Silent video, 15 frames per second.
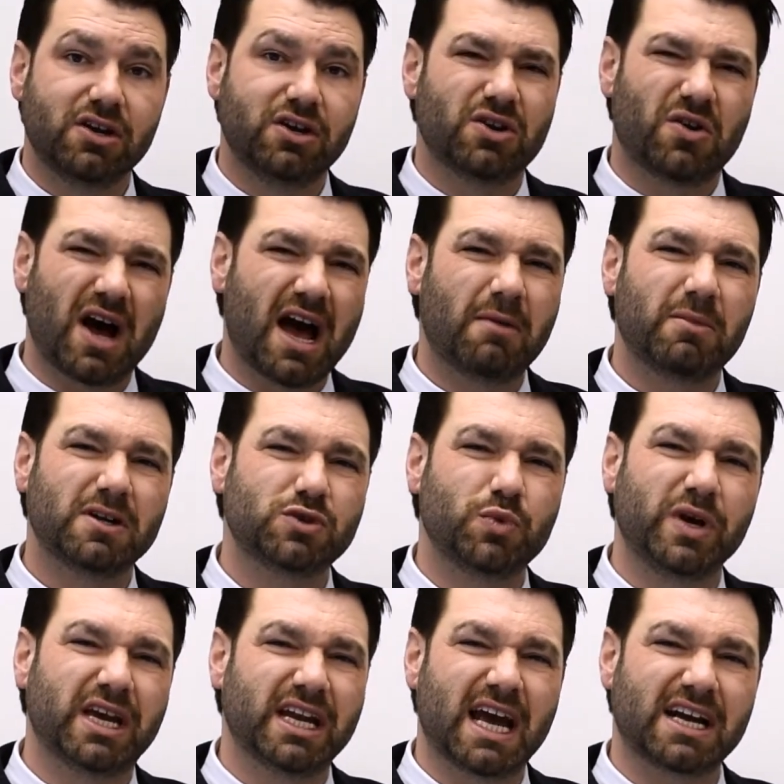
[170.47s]
how much
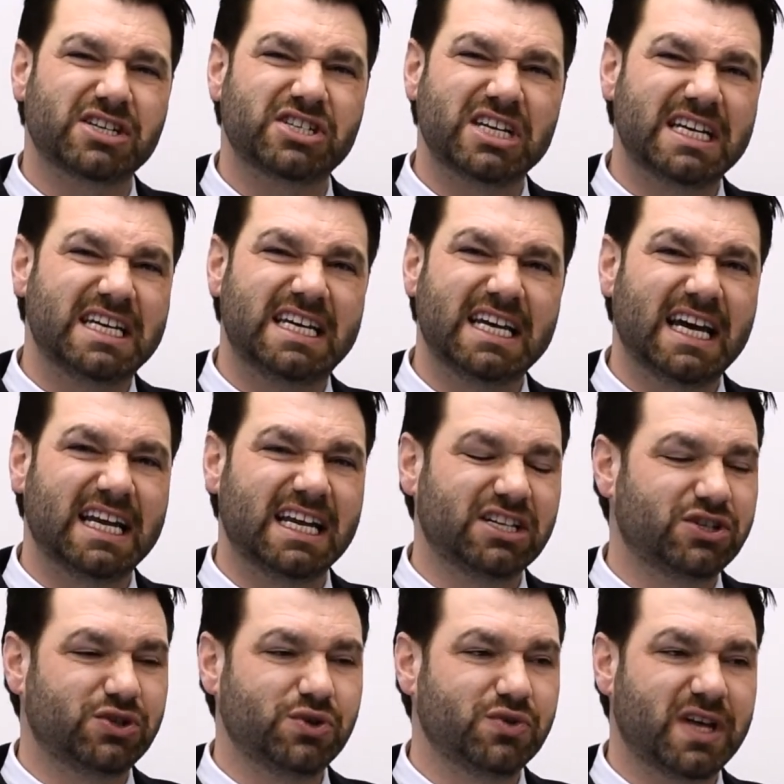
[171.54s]
we can actually get
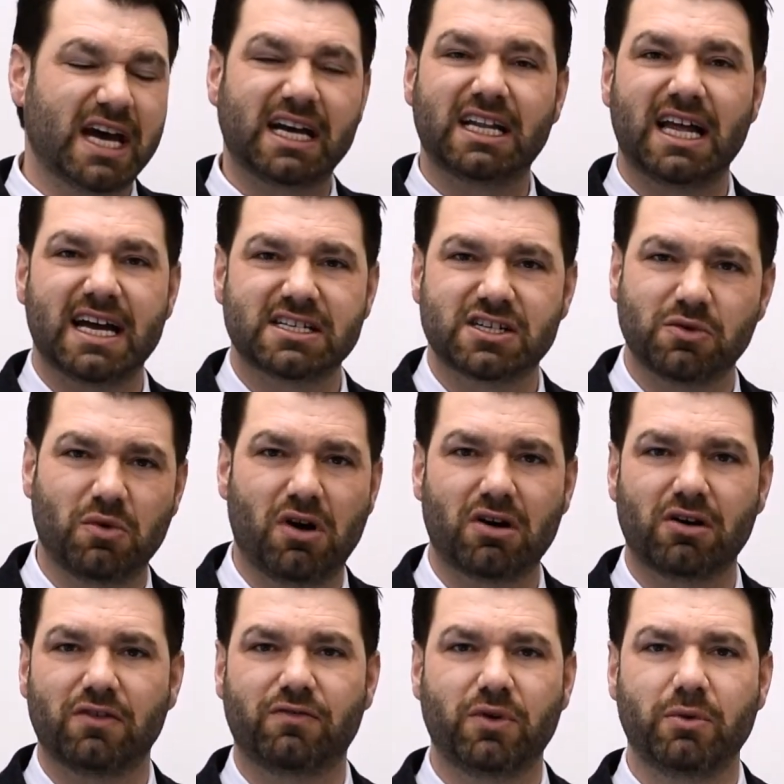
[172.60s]
into that glass of
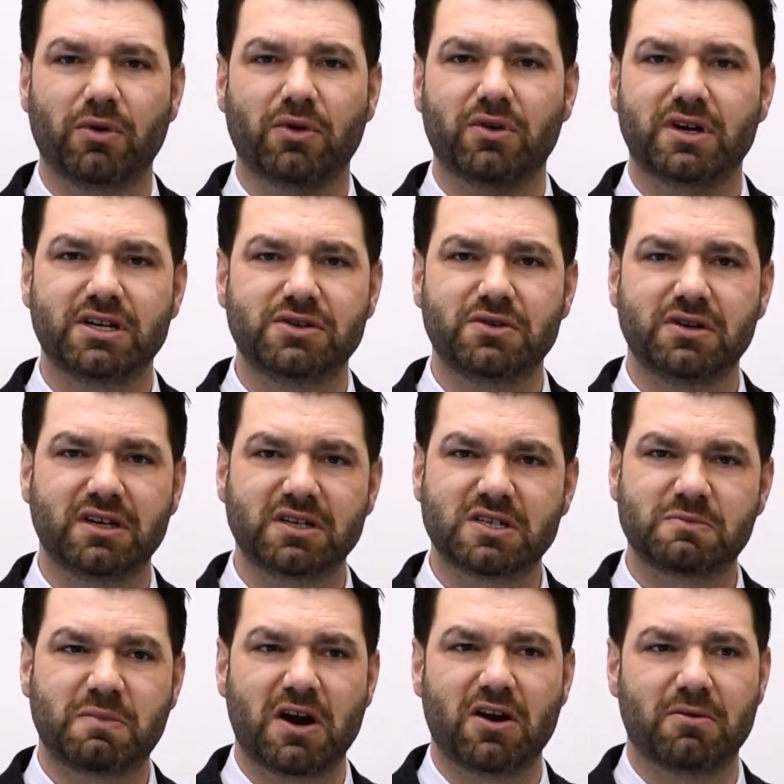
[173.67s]
water if we were going to do an
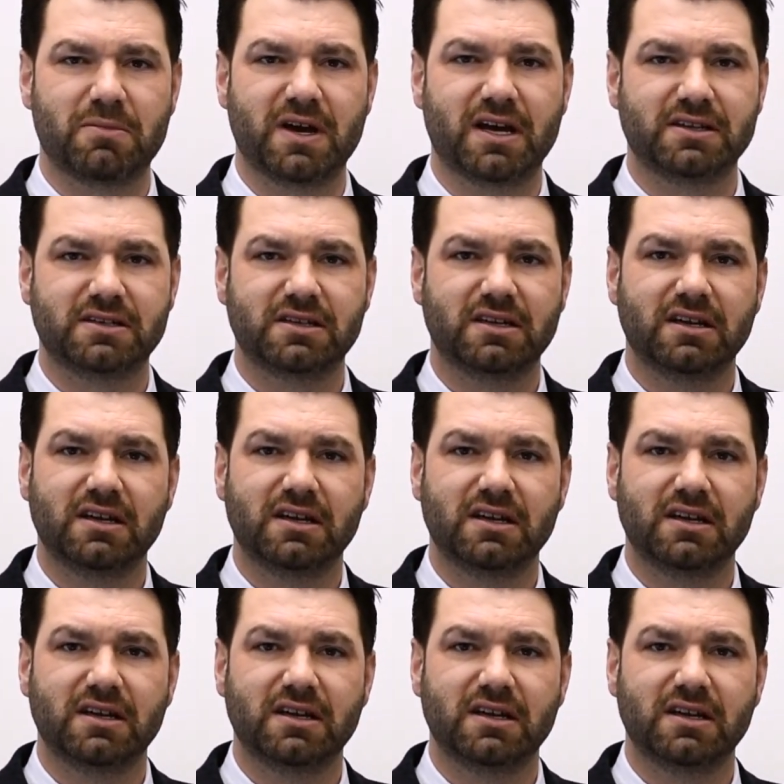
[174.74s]
experiment.